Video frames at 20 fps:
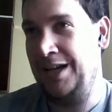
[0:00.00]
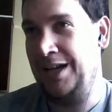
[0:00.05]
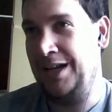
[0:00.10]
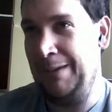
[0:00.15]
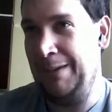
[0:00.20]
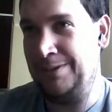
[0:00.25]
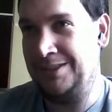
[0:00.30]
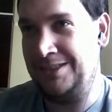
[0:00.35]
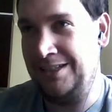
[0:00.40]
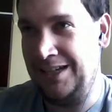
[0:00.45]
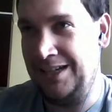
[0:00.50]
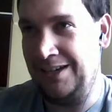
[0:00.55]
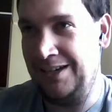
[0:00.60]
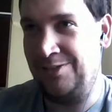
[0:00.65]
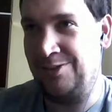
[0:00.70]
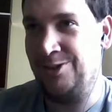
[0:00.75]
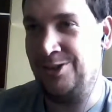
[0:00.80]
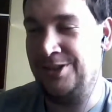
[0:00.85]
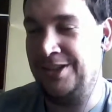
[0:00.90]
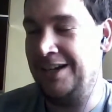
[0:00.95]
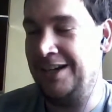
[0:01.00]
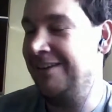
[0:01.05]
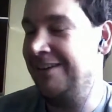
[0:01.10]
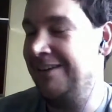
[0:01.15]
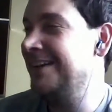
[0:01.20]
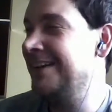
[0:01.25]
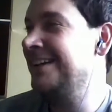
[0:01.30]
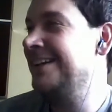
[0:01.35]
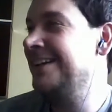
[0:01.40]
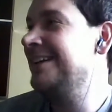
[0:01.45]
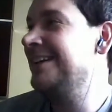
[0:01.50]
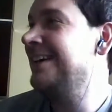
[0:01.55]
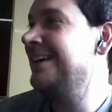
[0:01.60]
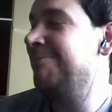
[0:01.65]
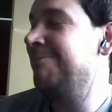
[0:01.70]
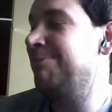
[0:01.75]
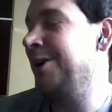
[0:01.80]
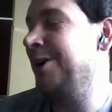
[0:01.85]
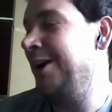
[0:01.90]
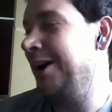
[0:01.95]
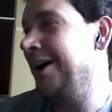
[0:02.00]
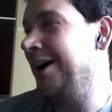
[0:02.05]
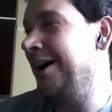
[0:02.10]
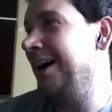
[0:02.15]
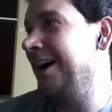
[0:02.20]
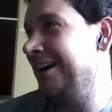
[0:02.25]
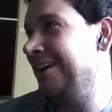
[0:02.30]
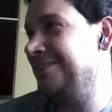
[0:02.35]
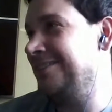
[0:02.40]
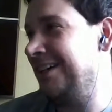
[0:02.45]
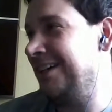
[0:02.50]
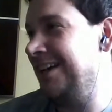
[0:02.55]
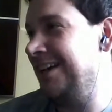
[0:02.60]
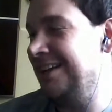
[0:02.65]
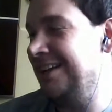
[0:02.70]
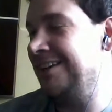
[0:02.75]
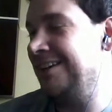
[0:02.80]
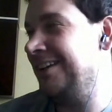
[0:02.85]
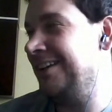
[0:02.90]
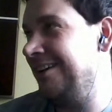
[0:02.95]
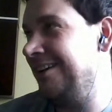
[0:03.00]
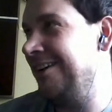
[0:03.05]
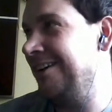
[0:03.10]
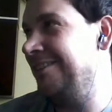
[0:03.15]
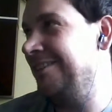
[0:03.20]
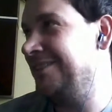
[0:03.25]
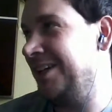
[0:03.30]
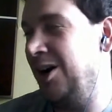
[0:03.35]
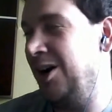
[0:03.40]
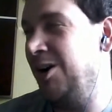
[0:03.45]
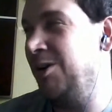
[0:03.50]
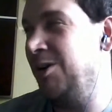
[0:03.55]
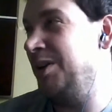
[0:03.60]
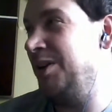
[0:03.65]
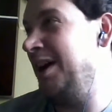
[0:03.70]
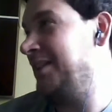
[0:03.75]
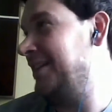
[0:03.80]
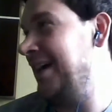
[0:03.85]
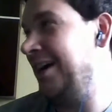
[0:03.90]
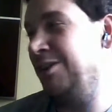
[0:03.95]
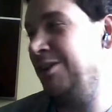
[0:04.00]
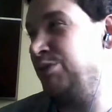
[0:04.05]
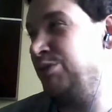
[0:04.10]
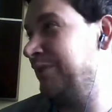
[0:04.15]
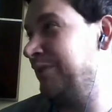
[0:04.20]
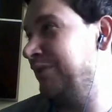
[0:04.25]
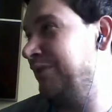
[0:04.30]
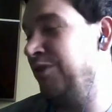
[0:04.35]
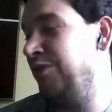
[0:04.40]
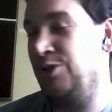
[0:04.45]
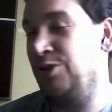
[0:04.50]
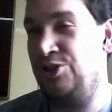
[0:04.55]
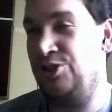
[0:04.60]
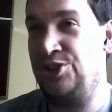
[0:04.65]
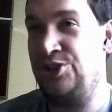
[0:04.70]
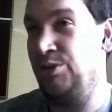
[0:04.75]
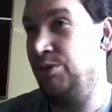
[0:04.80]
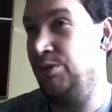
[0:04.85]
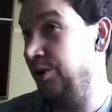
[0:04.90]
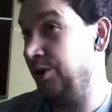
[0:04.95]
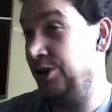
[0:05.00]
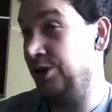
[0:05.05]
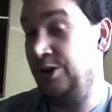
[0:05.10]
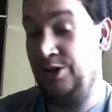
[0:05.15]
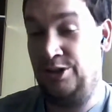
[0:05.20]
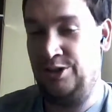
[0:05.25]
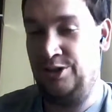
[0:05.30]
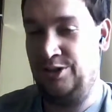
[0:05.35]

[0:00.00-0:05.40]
what happens to Dave Grohl now. But and I was like, and I was like, oh yeah, Taylor Swift for sure.